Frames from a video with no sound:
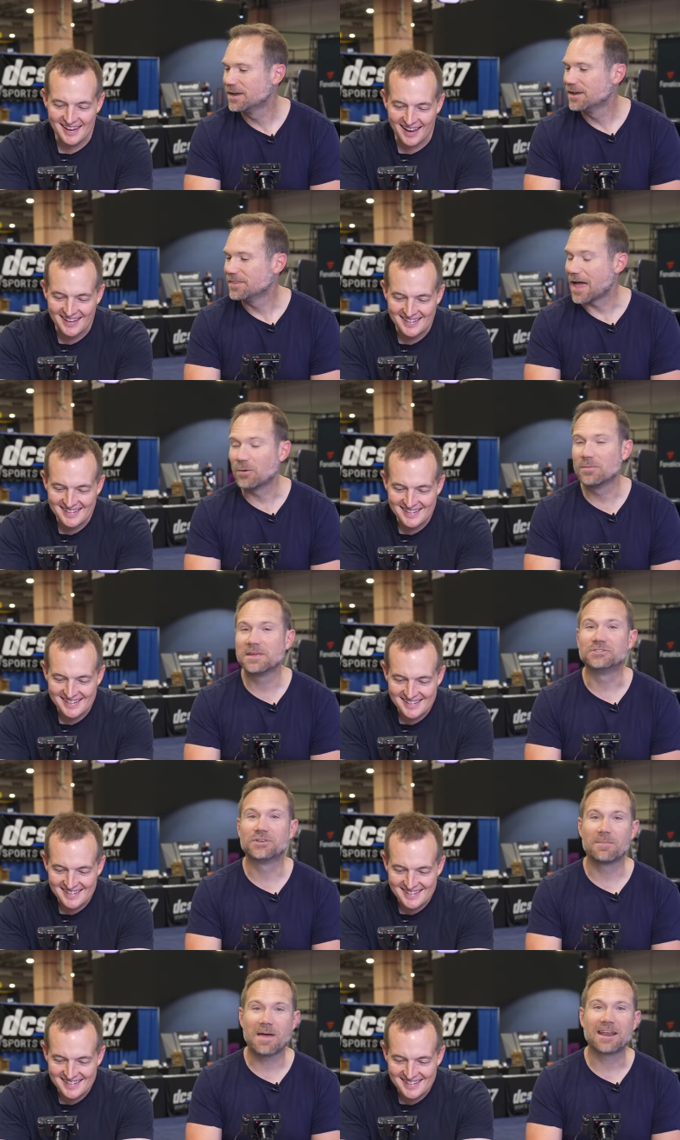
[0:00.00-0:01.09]
Speaker 1: yeah. that would be a
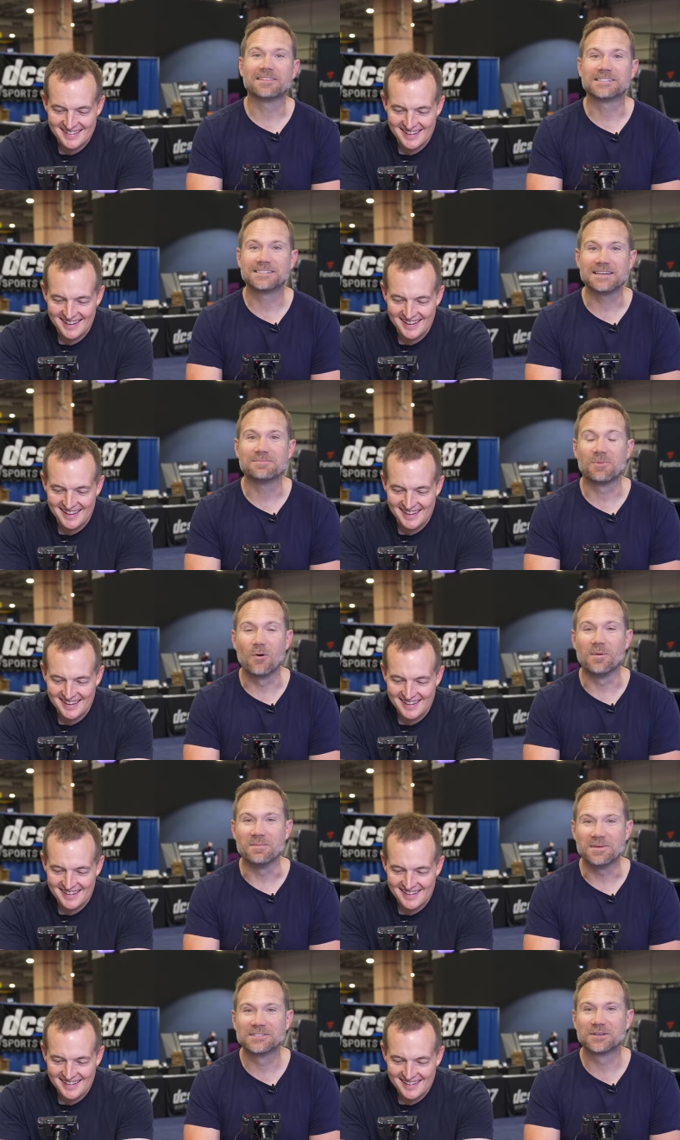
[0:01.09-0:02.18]
jump out of the seat moment
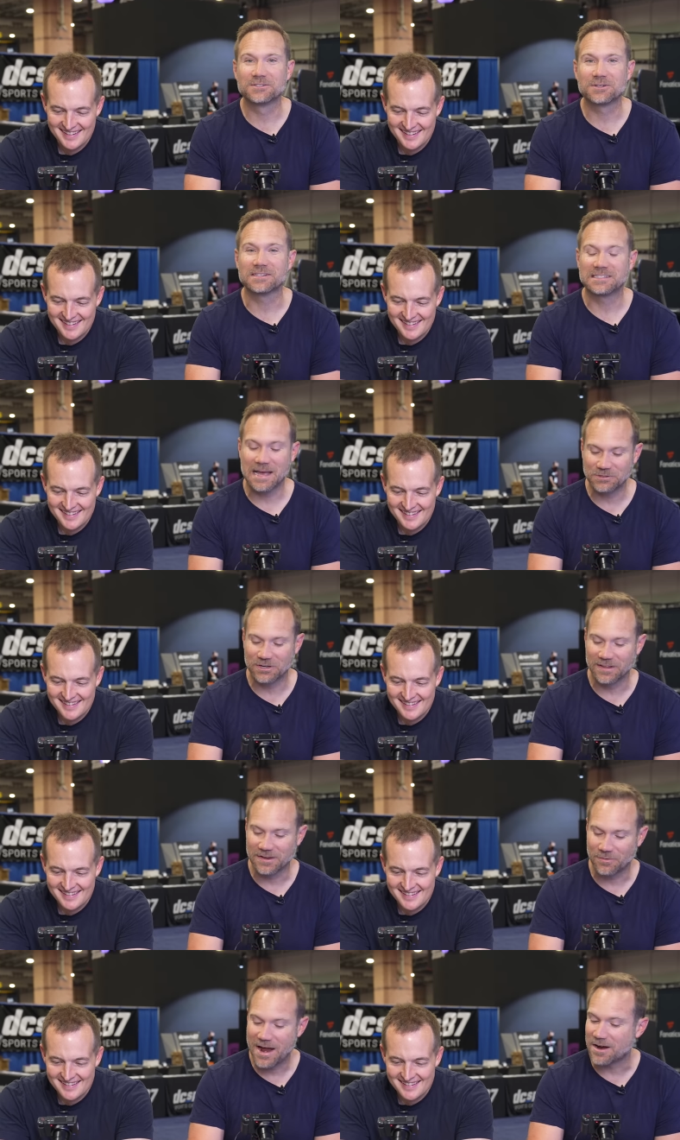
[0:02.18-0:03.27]
because those are exceptionally
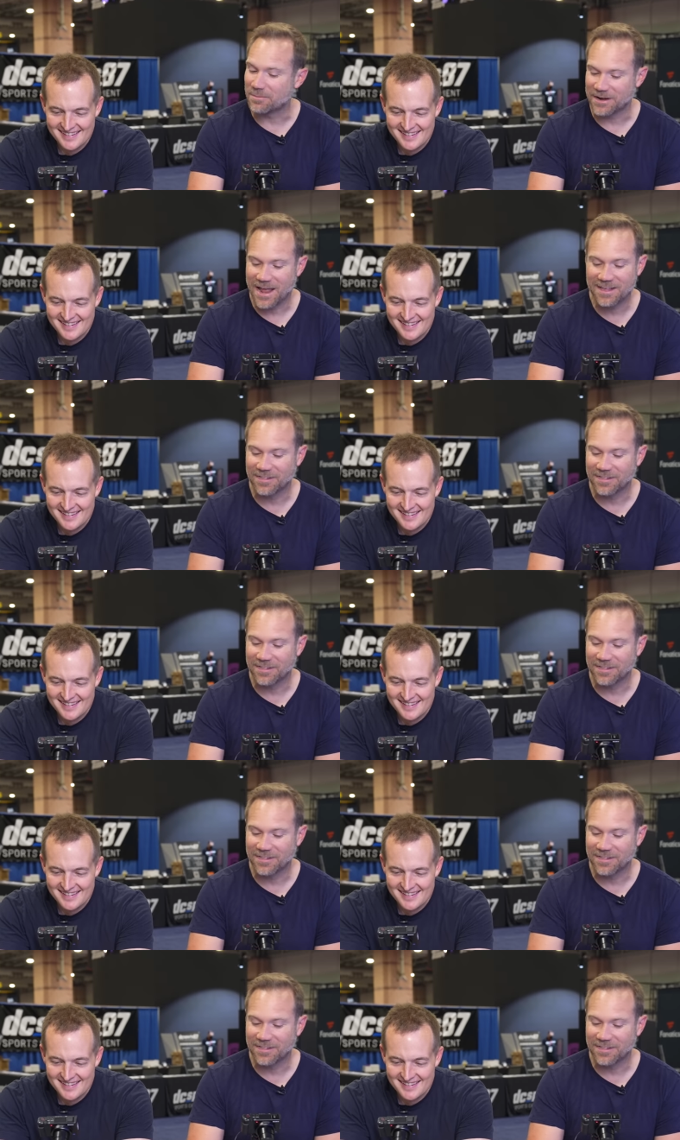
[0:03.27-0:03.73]
rare. But hey,